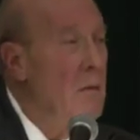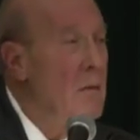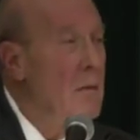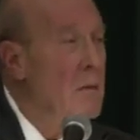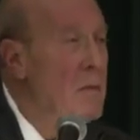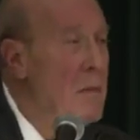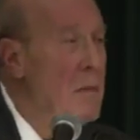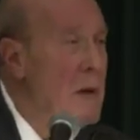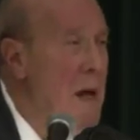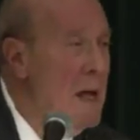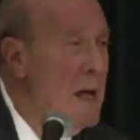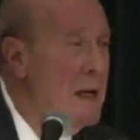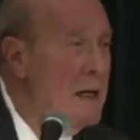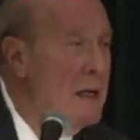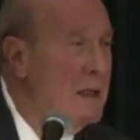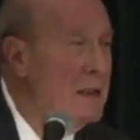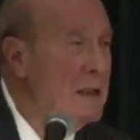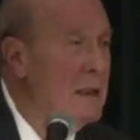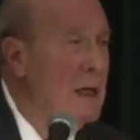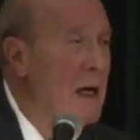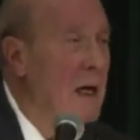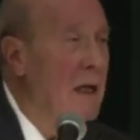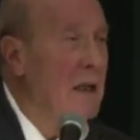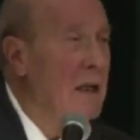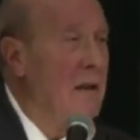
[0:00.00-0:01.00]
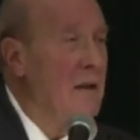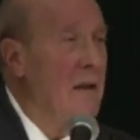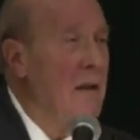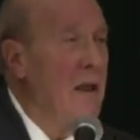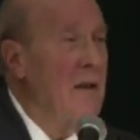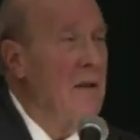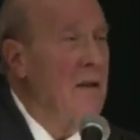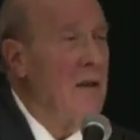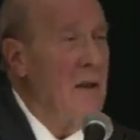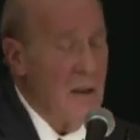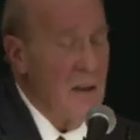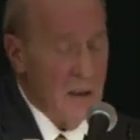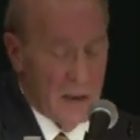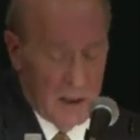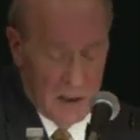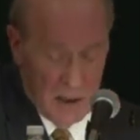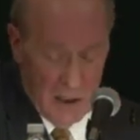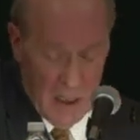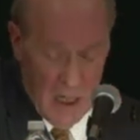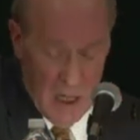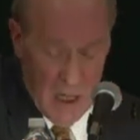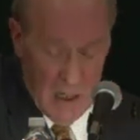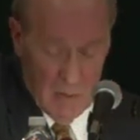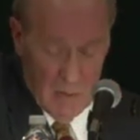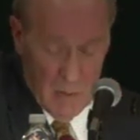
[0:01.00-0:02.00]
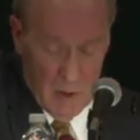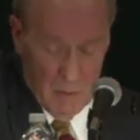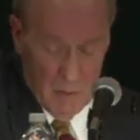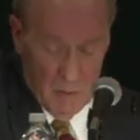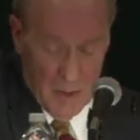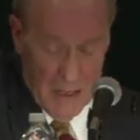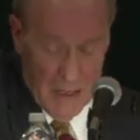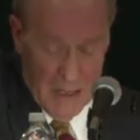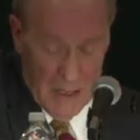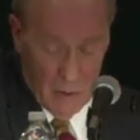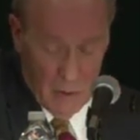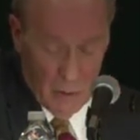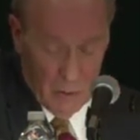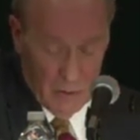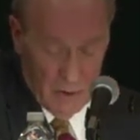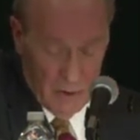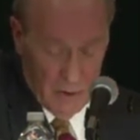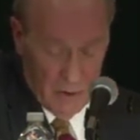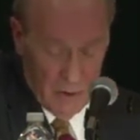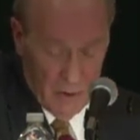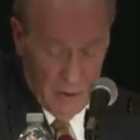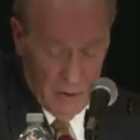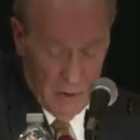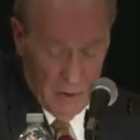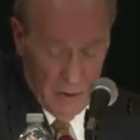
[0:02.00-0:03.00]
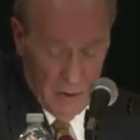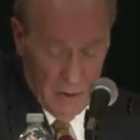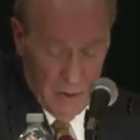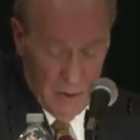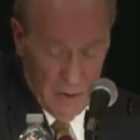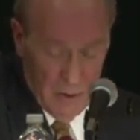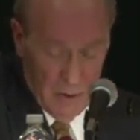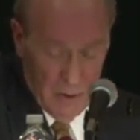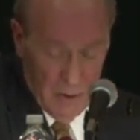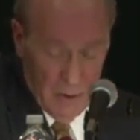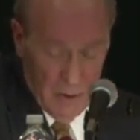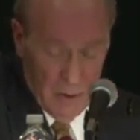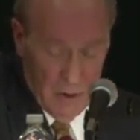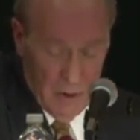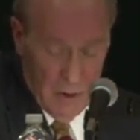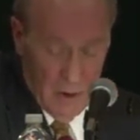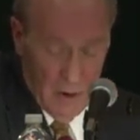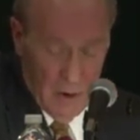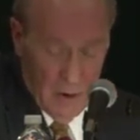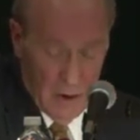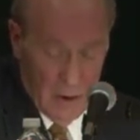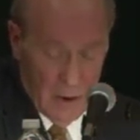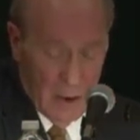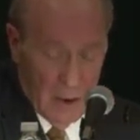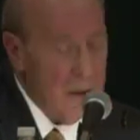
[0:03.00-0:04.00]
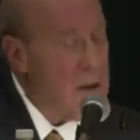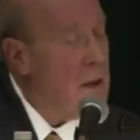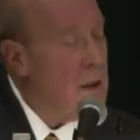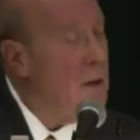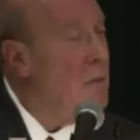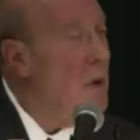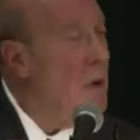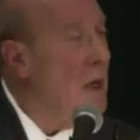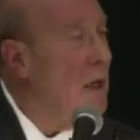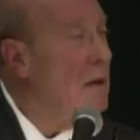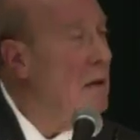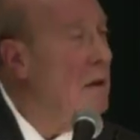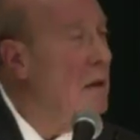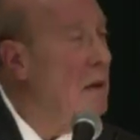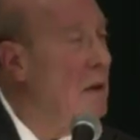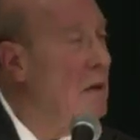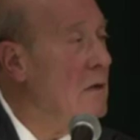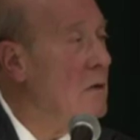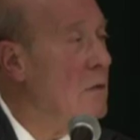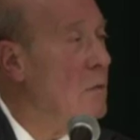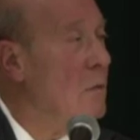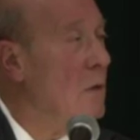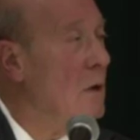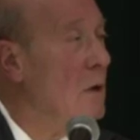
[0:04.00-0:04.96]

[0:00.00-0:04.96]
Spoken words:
Meditate that this came about. I commend these